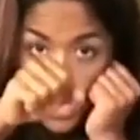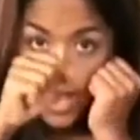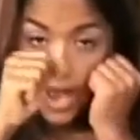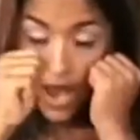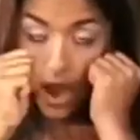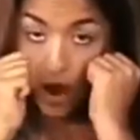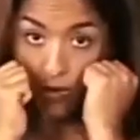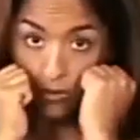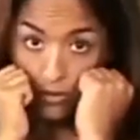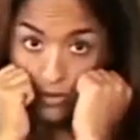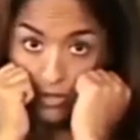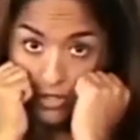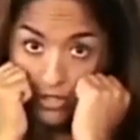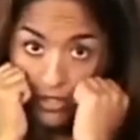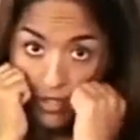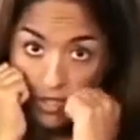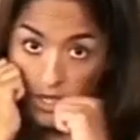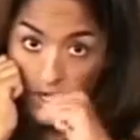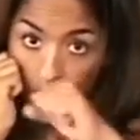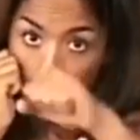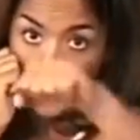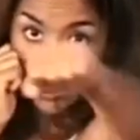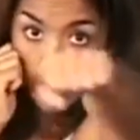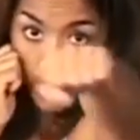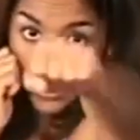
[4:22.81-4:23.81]
Out,
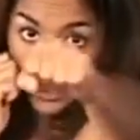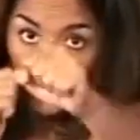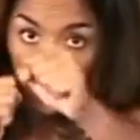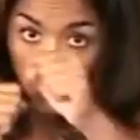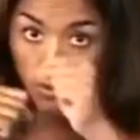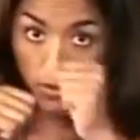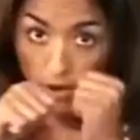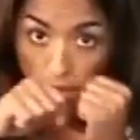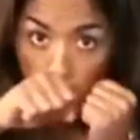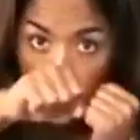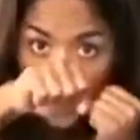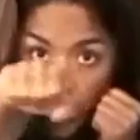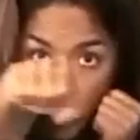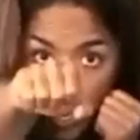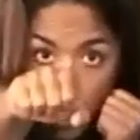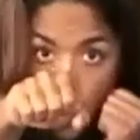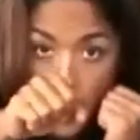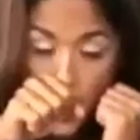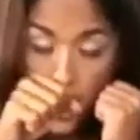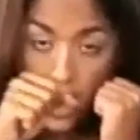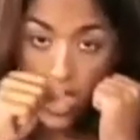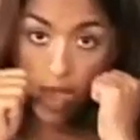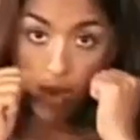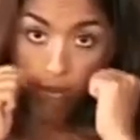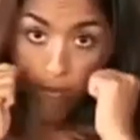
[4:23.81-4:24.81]
here,
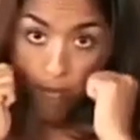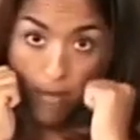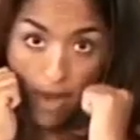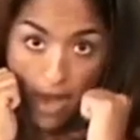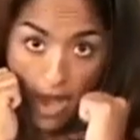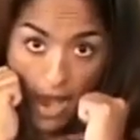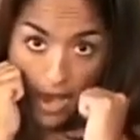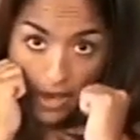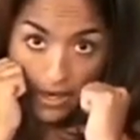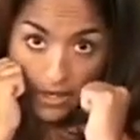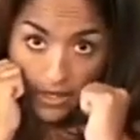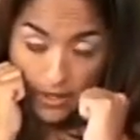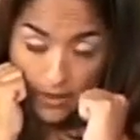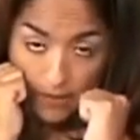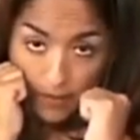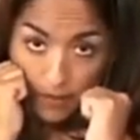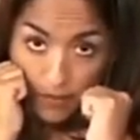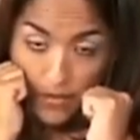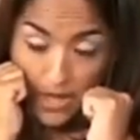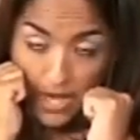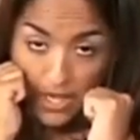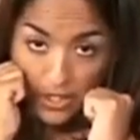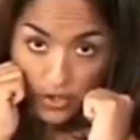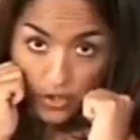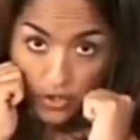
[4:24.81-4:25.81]
and back.
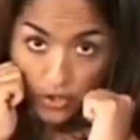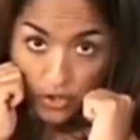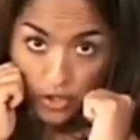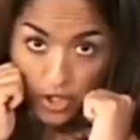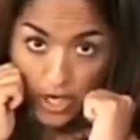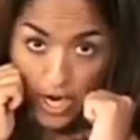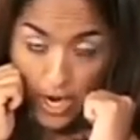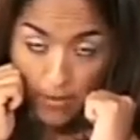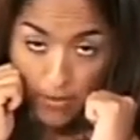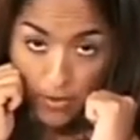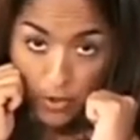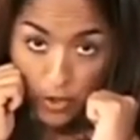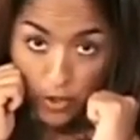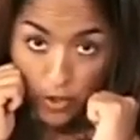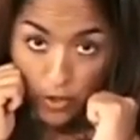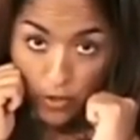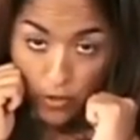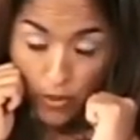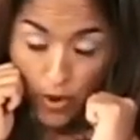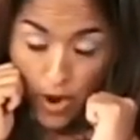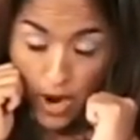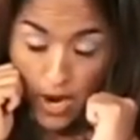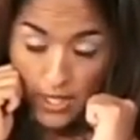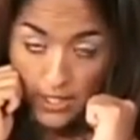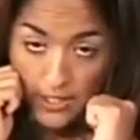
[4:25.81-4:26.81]
That's your jab and your
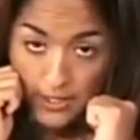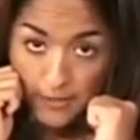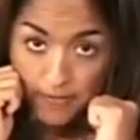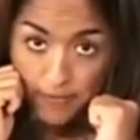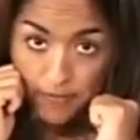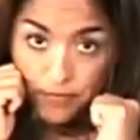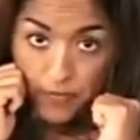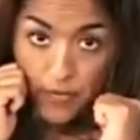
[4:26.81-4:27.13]
cross.